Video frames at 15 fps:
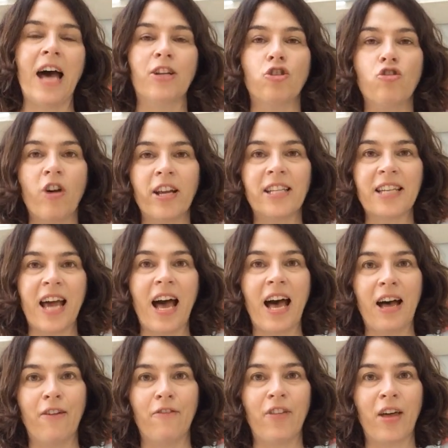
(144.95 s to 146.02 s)
And trying to
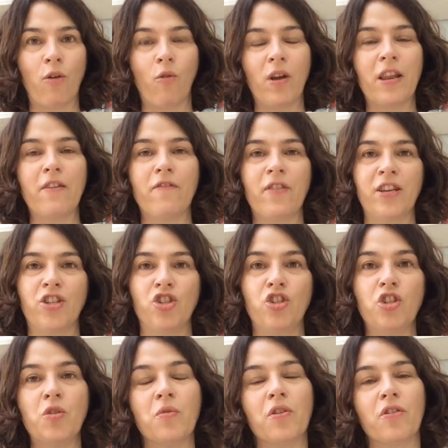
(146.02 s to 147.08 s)
have that oily fish
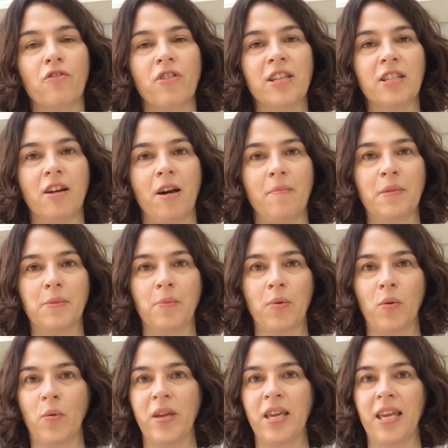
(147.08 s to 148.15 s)
2 or 3 times
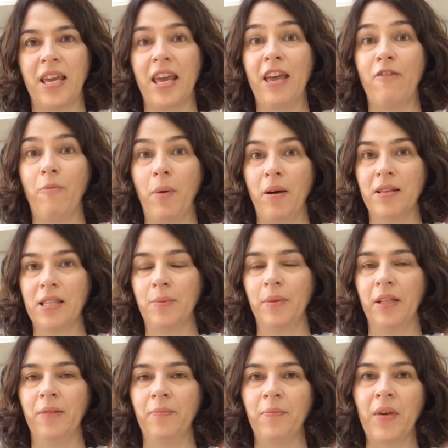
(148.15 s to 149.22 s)
per week if
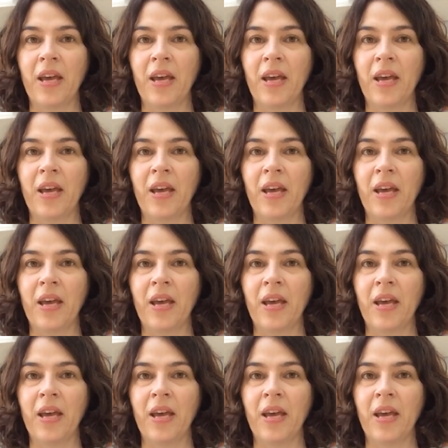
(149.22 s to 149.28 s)
possible.